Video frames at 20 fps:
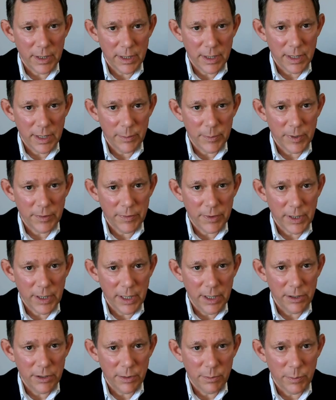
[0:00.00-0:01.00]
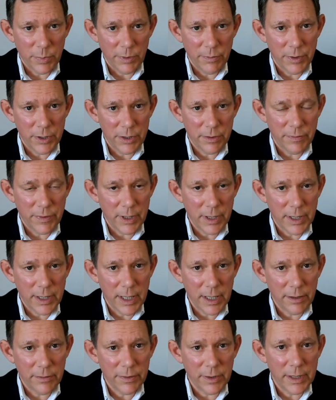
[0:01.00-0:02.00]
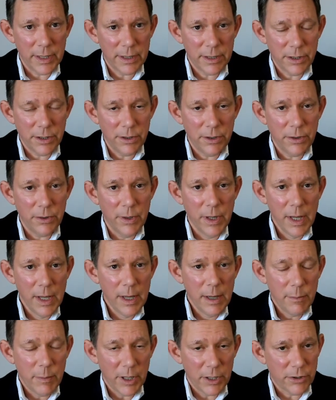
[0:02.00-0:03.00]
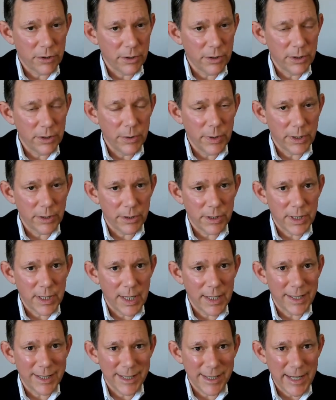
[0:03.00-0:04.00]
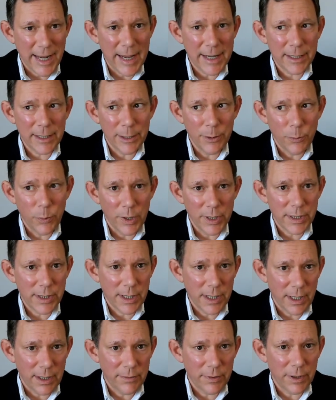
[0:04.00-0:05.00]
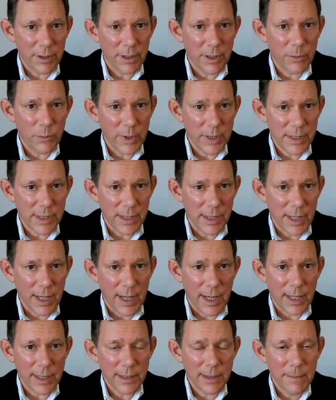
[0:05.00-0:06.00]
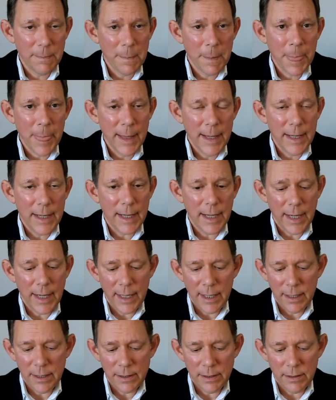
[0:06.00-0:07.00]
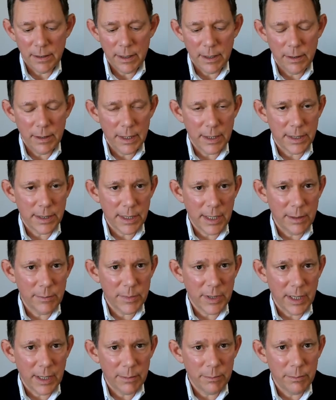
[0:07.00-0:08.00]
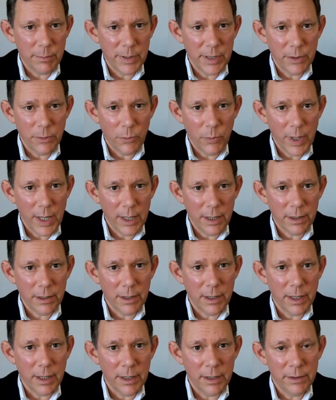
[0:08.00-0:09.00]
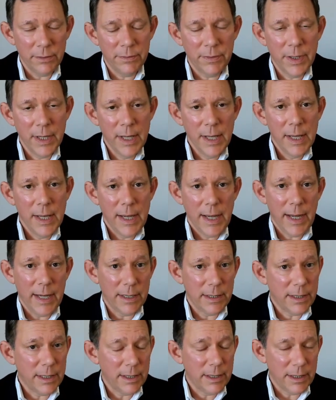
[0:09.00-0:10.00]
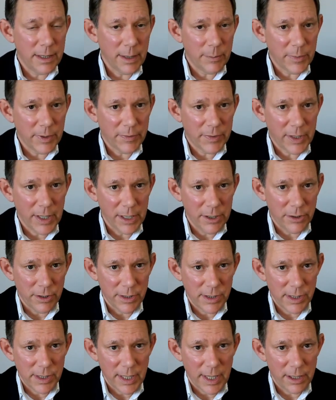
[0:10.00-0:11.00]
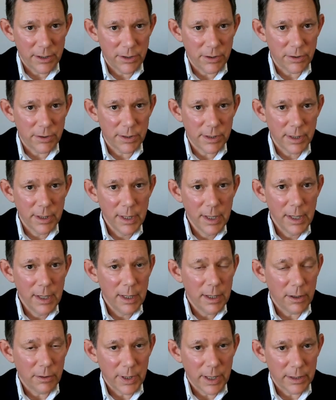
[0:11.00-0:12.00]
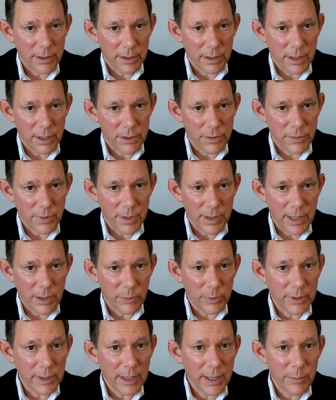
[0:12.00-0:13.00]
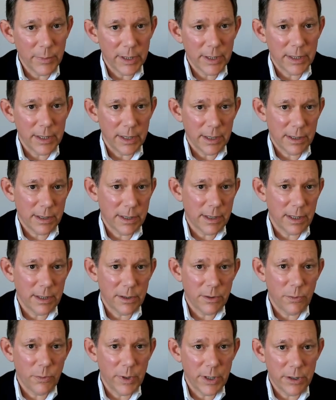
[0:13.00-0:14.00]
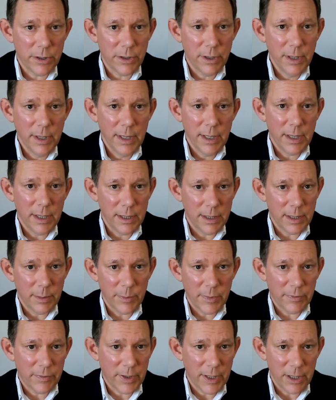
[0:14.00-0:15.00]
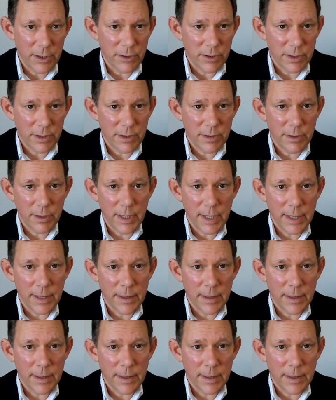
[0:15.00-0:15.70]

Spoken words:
indemnification provision very carefully to make sure you understand exactly what's covered and what's not. And at the same time, be aware of anti-indemnification statutes around the country that will limit the extent to which indemnification is